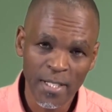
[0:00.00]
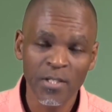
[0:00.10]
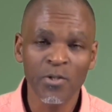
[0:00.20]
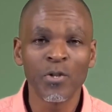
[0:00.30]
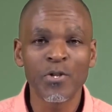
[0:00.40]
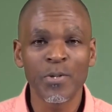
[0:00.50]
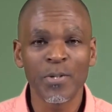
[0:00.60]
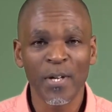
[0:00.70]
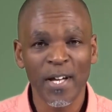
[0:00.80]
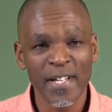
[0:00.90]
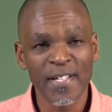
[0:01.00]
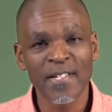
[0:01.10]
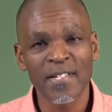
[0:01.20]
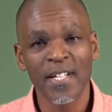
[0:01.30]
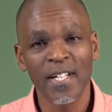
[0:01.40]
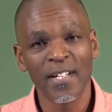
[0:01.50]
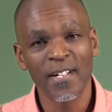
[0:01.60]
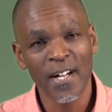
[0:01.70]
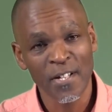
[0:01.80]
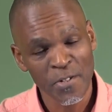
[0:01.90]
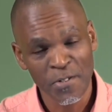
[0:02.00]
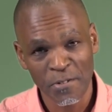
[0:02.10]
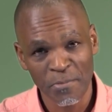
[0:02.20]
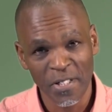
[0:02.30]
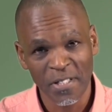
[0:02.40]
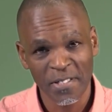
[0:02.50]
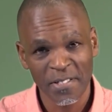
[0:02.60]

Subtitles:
it also has astronomy.